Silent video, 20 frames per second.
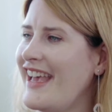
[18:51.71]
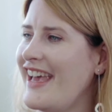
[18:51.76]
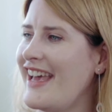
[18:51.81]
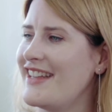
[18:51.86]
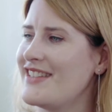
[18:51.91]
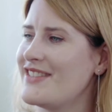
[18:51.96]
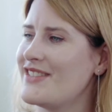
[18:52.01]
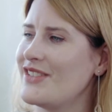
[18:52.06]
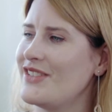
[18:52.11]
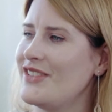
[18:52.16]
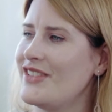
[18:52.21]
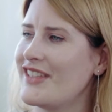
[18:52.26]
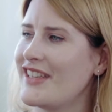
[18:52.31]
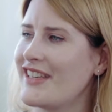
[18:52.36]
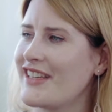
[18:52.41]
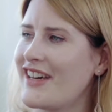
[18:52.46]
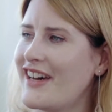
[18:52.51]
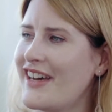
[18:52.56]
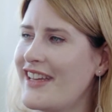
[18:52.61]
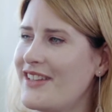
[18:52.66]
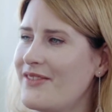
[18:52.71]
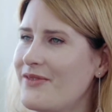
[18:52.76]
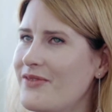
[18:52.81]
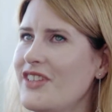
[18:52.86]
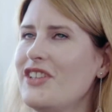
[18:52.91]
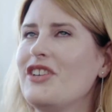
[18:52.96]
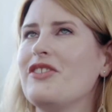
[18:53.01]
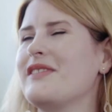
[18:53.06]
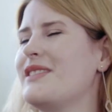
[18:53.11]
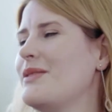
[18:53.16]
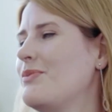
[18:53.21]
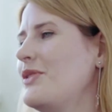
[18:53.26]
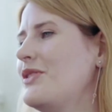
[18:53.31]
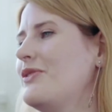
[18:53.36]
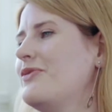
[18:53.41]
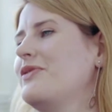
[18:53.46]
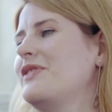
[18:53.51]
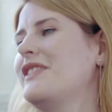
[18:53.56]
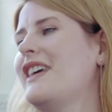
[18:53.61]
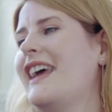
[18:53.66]
And so you can kind of, it was a
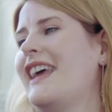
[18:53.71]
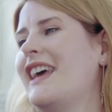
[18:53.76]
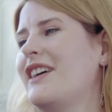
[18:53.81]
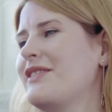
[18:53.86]
beautiful day.